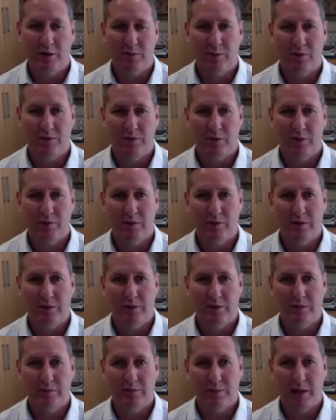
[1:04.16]

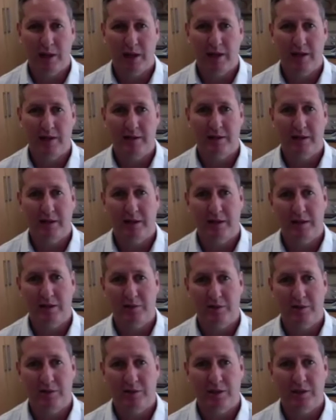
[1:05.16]
performance plans and their
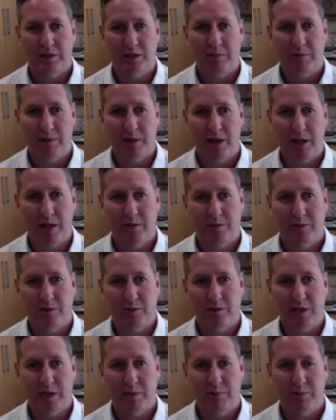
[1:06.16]
strategic plans,
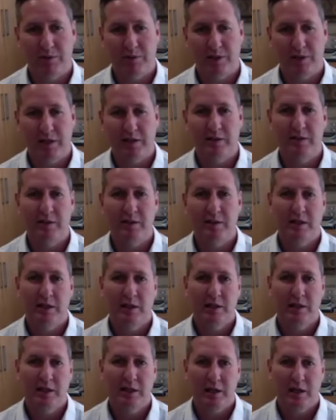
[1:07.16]
which they present
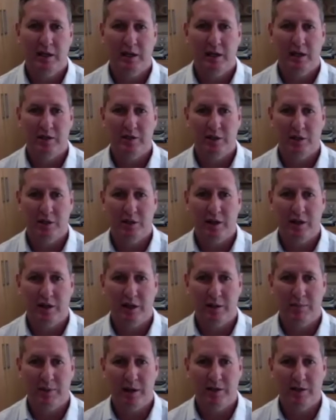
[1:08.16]
uh, so that
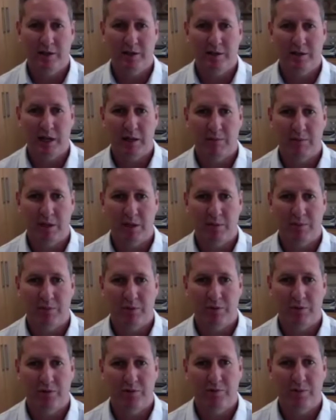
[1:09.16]
their budgets can be
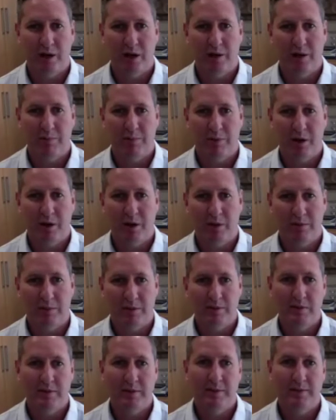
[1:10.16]
approved by the
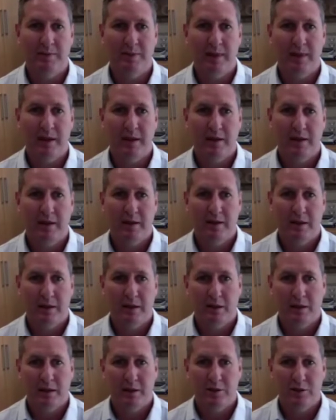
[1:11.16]
Parliament.
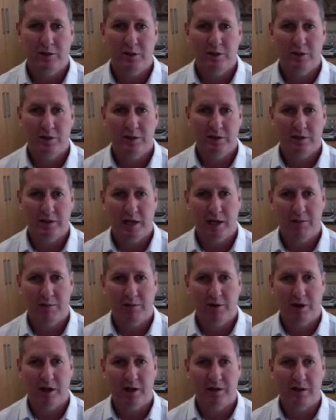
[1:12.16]
The issue this time
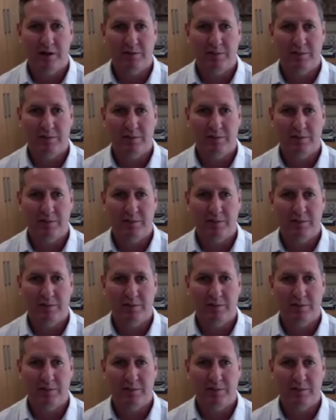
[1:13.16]
around is